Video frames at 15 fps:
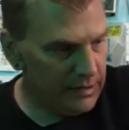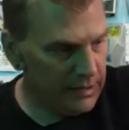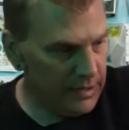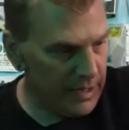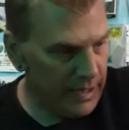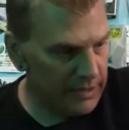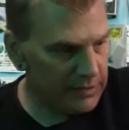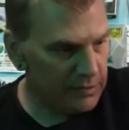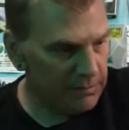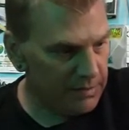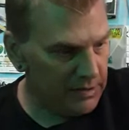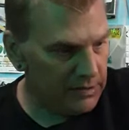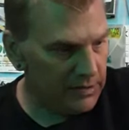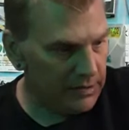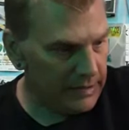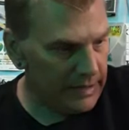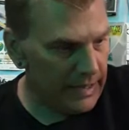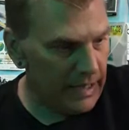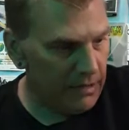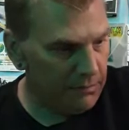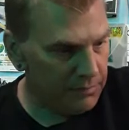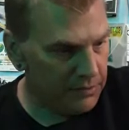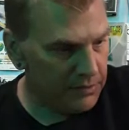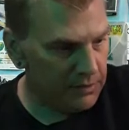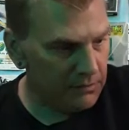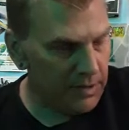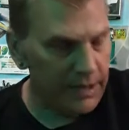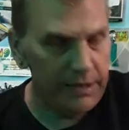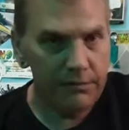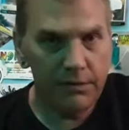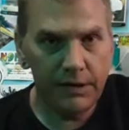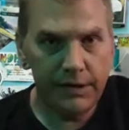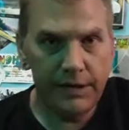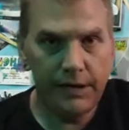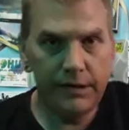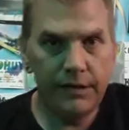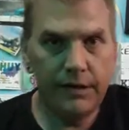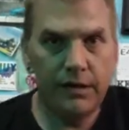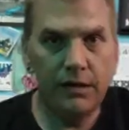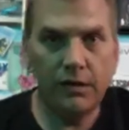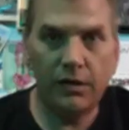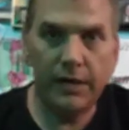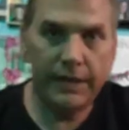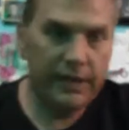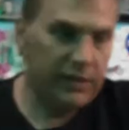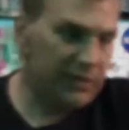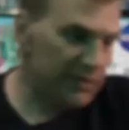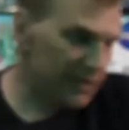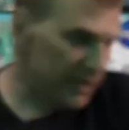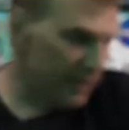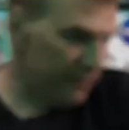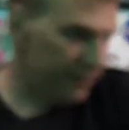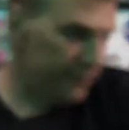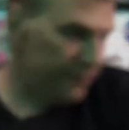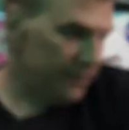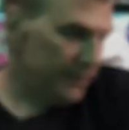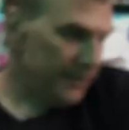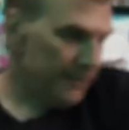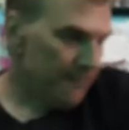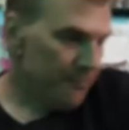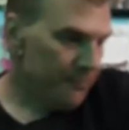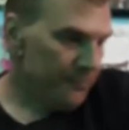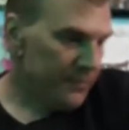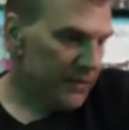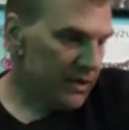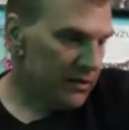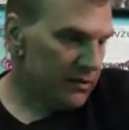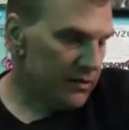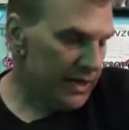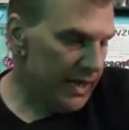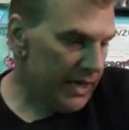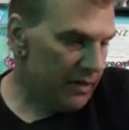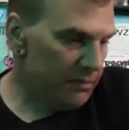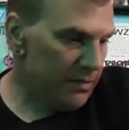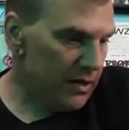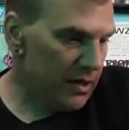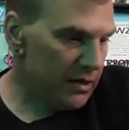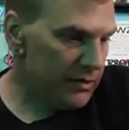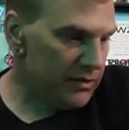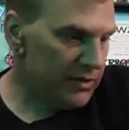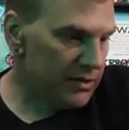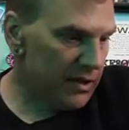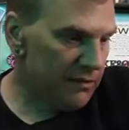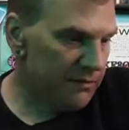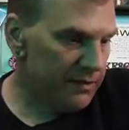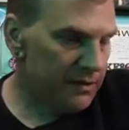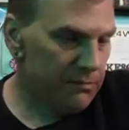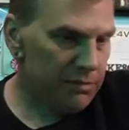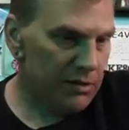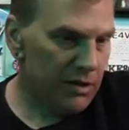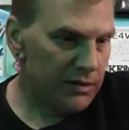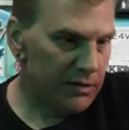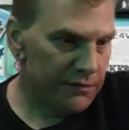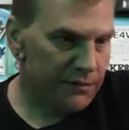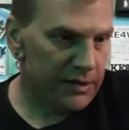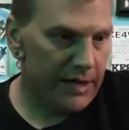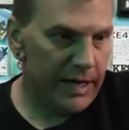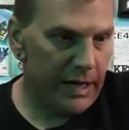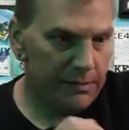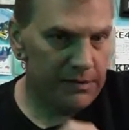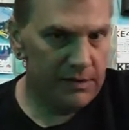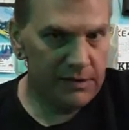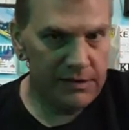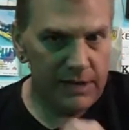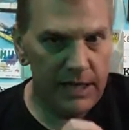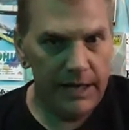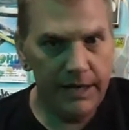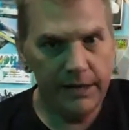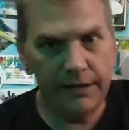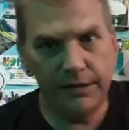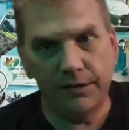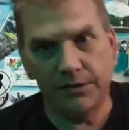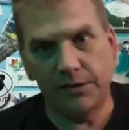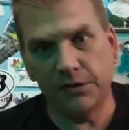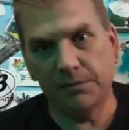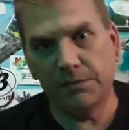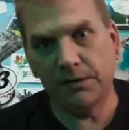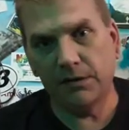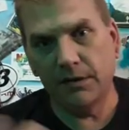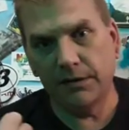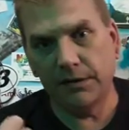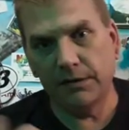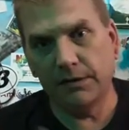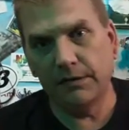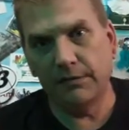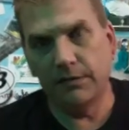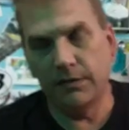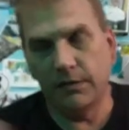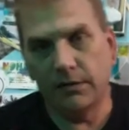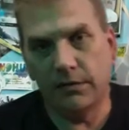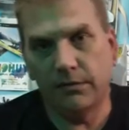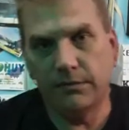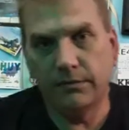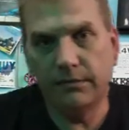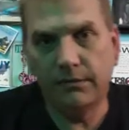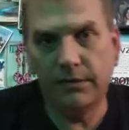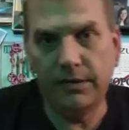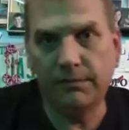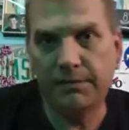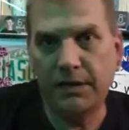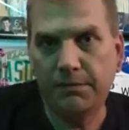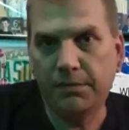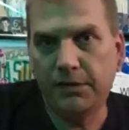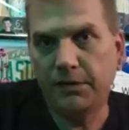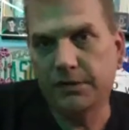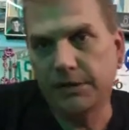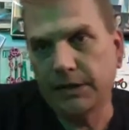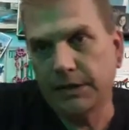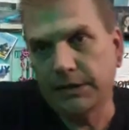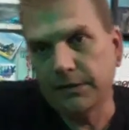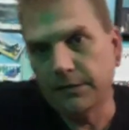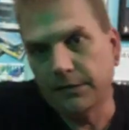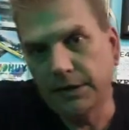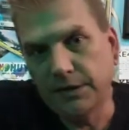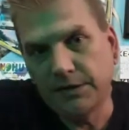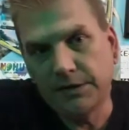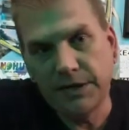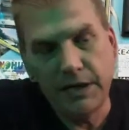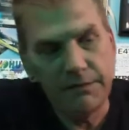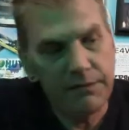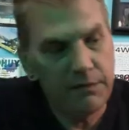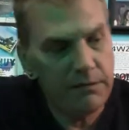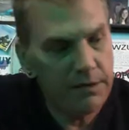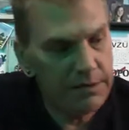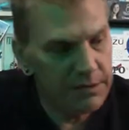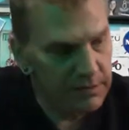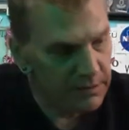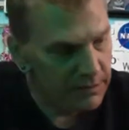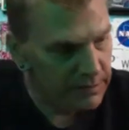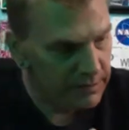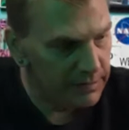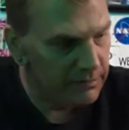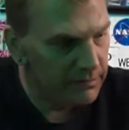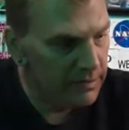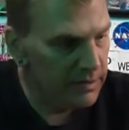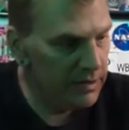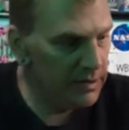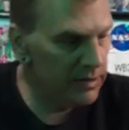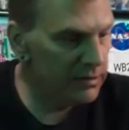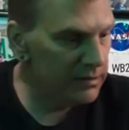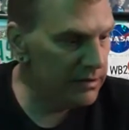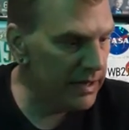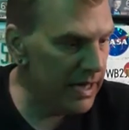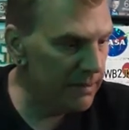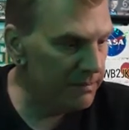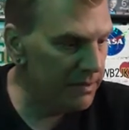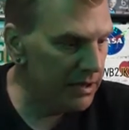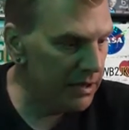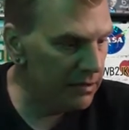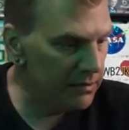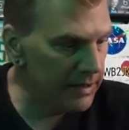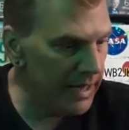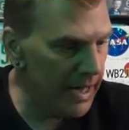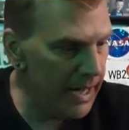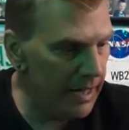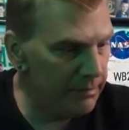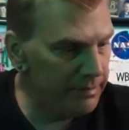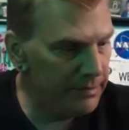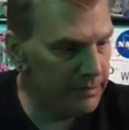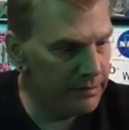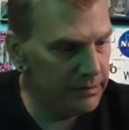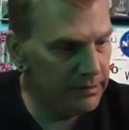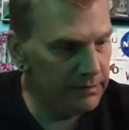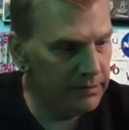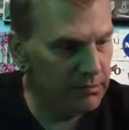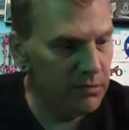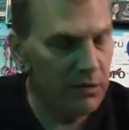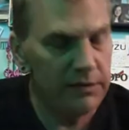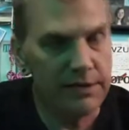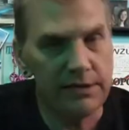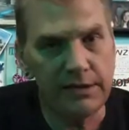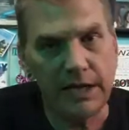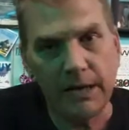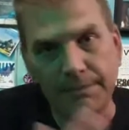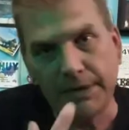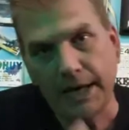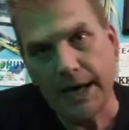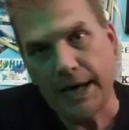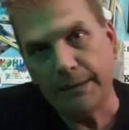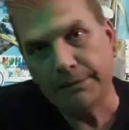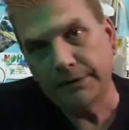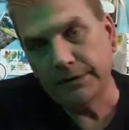has to be taken out, put the right one in there, or I can take it apart, stuff it, put all different caps inside, and then just put all the, what people usually do. They save the original top yellow cap, multi-tap cap.